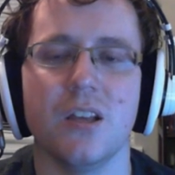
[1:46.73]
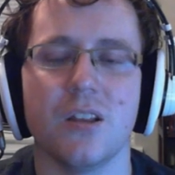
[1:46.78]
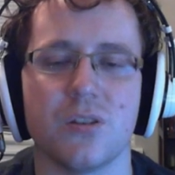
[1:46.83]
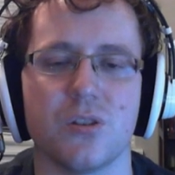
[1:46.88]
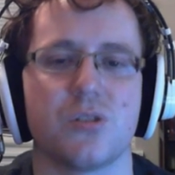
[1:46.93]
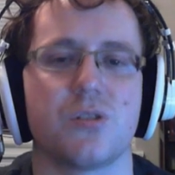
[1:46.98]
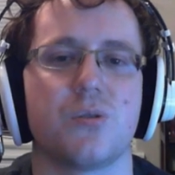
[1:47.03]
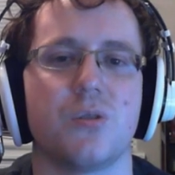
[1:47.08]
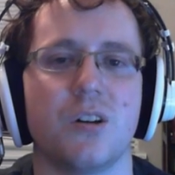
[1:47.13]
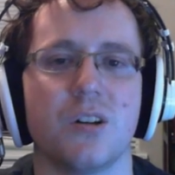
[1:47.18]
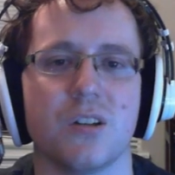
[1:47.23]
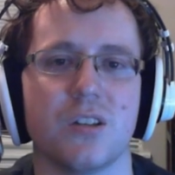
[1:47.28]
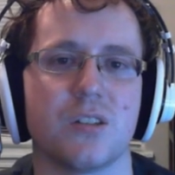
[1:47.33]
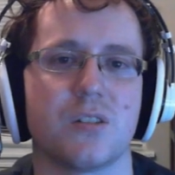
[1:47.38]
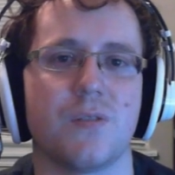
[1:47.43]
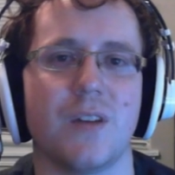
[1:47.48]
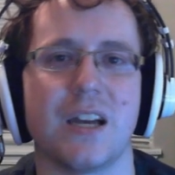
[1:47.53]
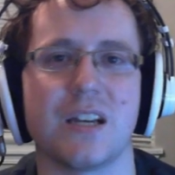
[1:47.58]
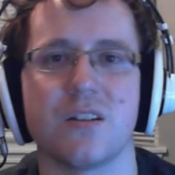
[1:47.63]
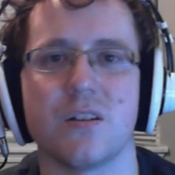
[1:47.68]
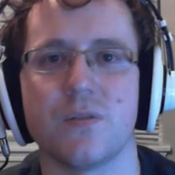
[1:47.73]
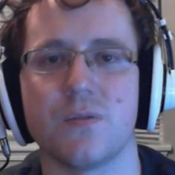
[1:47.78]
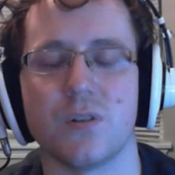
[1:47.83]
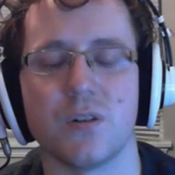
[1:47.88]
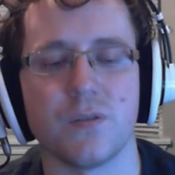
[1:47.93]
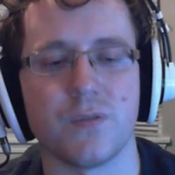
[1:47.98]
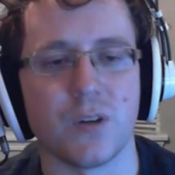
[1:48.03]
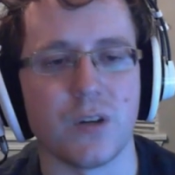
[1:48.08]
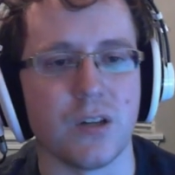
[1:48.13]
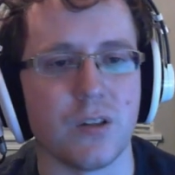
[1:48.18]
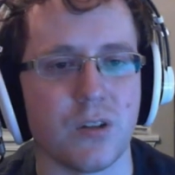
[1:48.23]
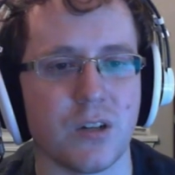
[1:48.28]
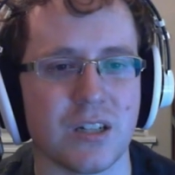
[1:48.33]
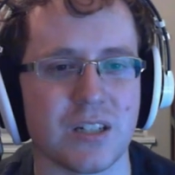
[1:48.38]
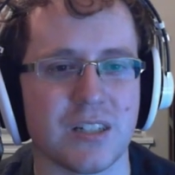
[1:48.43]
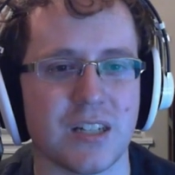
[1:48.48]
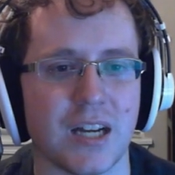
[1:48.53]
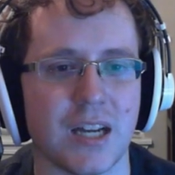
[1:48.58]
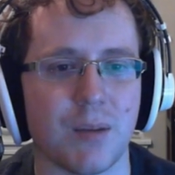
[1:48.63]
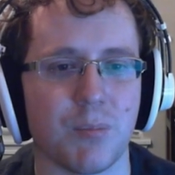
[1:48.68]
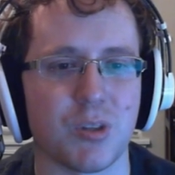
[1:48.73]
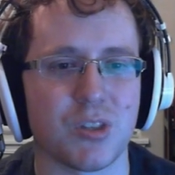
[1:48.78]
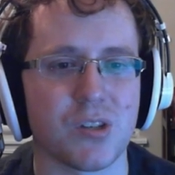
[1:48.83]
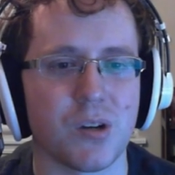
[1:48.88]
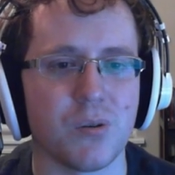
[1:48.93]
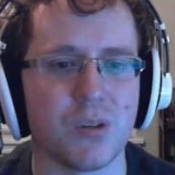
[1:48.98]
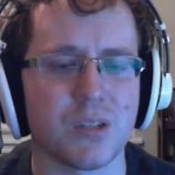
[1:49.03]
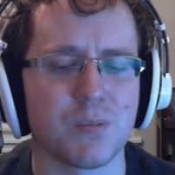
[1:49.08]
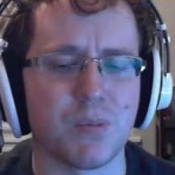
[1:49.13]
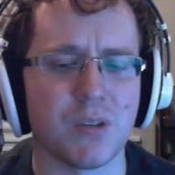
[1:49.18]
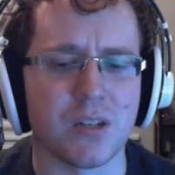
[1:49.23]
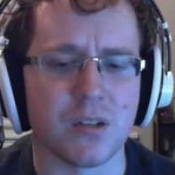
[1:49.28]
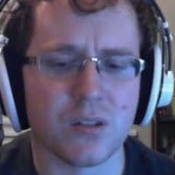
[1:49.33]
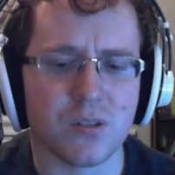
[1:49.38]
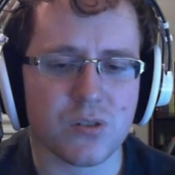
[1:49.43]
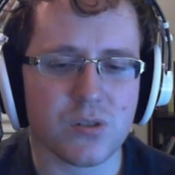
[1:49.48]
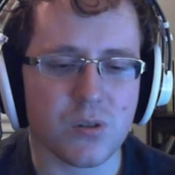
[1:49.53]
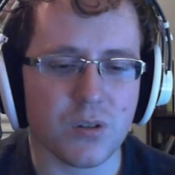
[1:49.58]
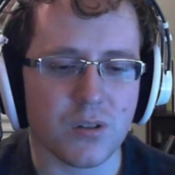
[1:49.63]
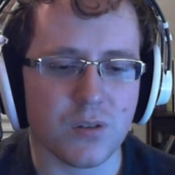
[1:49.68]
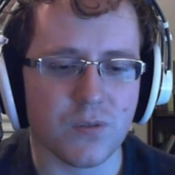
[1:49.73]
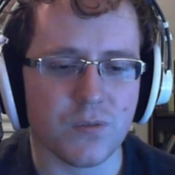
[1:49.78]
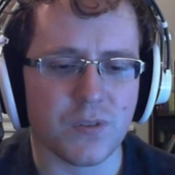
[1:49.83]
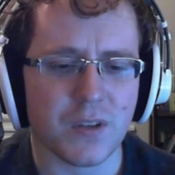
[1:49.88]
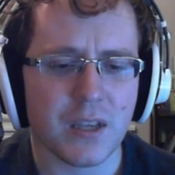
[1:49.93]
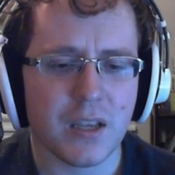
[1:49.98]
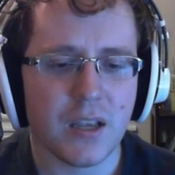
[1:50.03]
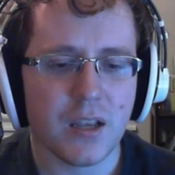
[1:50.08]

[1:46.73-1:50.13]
the strongest faction for a very long time. It's always been sort of